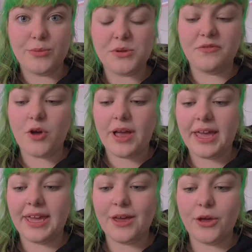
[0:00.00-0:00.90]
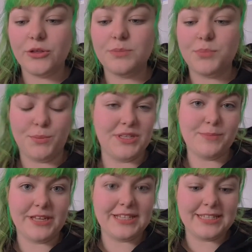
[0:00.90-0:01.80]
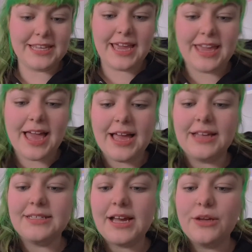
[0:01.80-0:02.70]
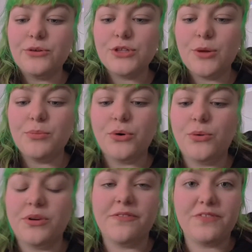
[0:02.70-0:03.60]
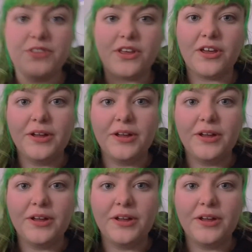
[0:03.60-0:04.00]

So I've got a oat pumpkin spice latte and I also bought one of the